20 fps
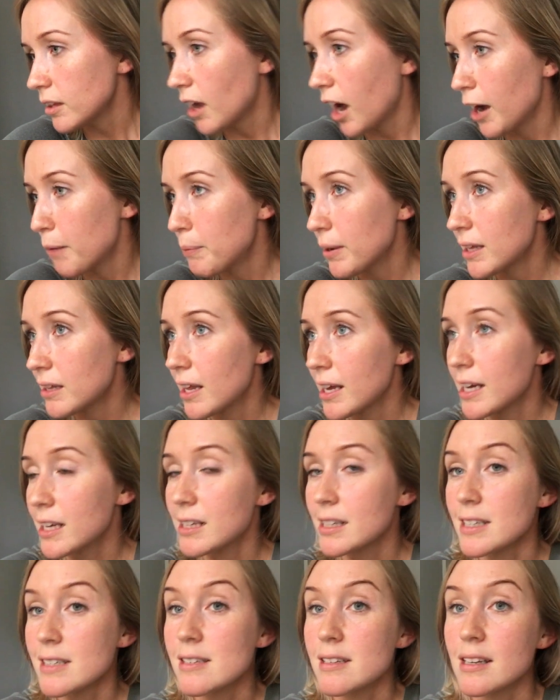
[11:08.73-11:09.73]
I've been like
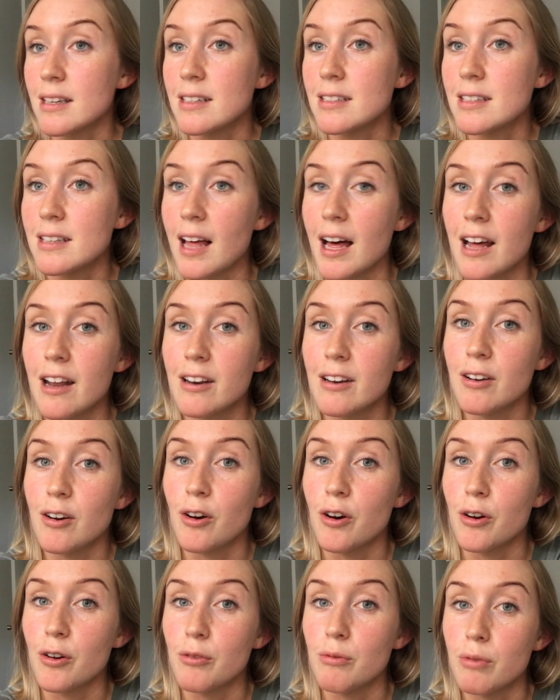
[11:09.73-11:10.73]
listening to that
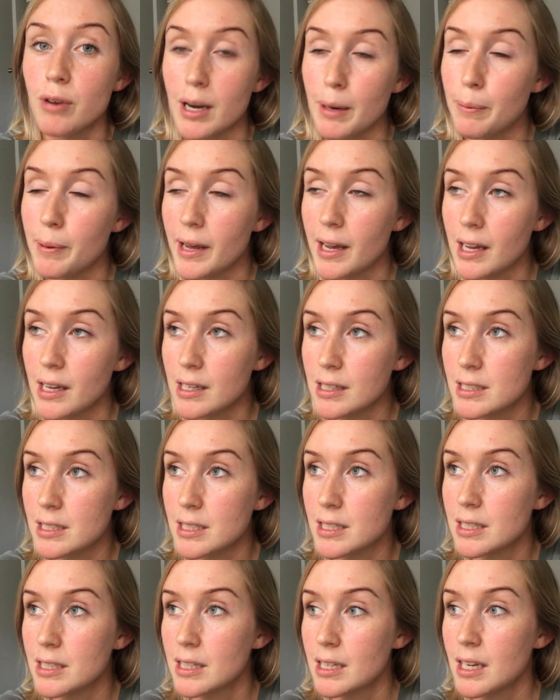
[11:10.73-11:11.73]
on
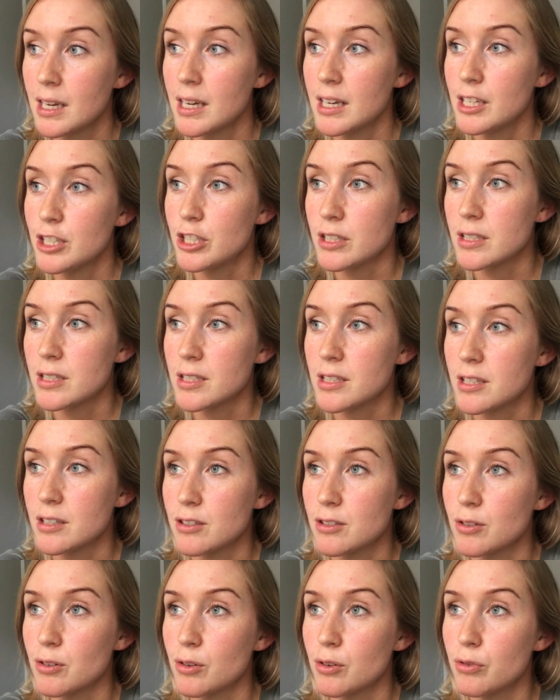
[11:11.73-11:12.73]
repeat just to
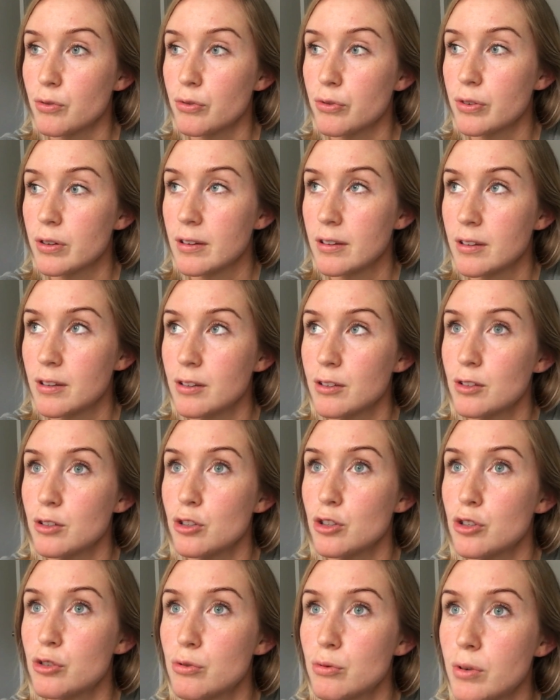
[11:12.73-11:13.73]
sort of
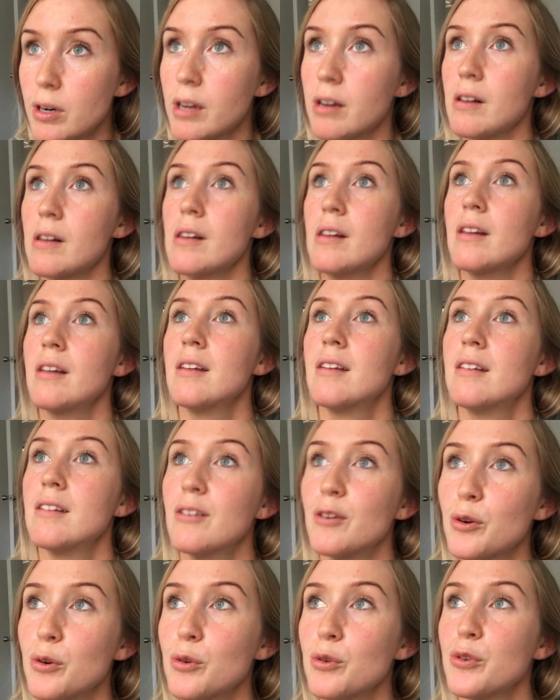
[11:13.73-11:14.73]
drill
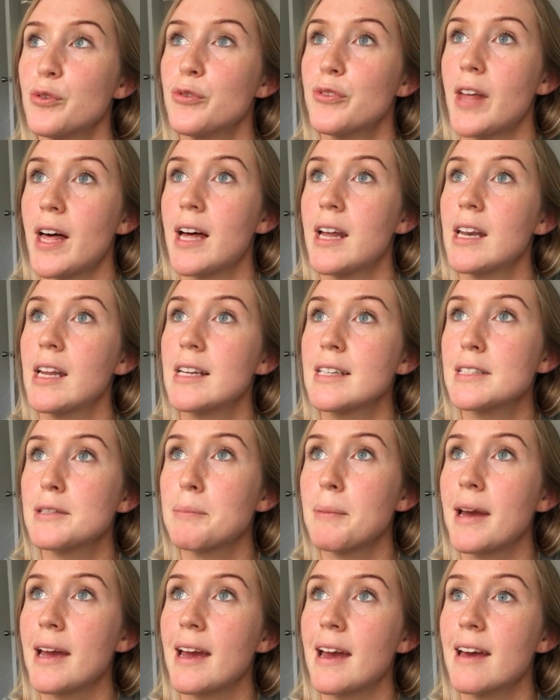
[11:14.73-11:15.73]
all of that
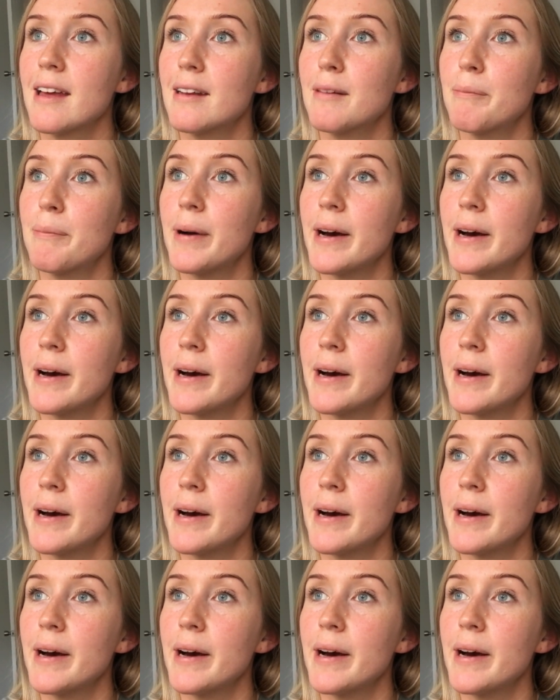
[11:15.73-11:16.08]
into my head.